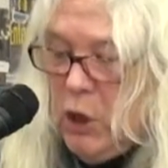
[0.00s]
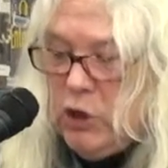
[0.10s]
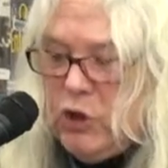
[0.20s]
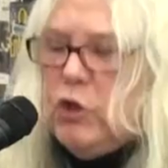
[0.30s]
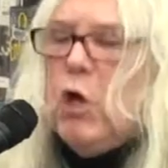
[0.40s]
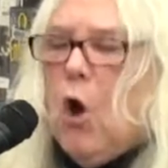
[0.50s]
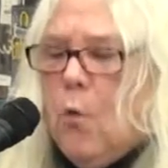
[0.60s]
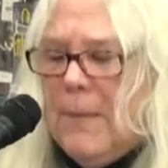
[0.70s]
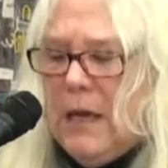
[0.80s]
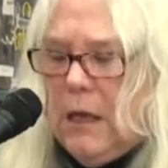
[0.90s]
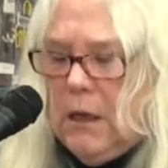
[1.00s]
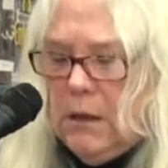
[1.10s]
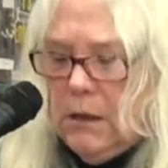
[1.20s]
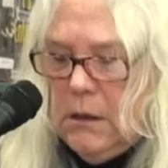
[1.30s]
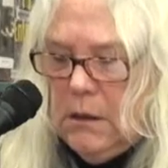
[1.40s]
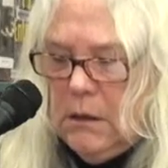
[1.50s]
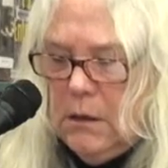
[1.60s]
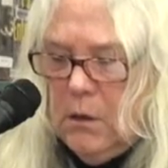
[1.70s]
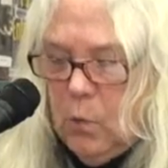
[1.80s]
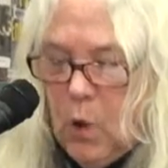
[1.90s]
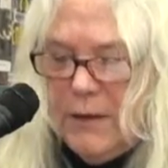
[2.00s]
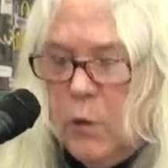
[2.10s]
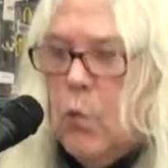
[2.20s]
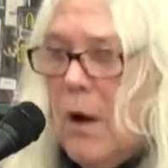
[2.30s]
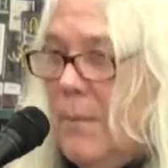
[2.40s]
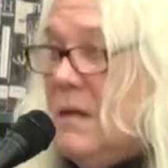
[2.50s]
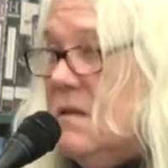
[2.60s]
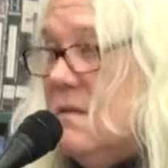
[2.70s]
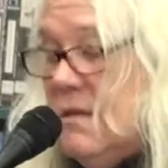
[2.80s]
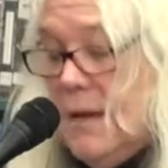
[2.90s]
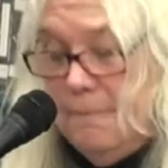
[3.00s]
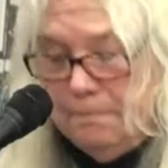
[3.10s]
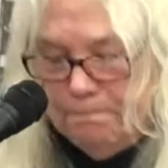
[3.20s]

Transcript: Show me what you want me to see.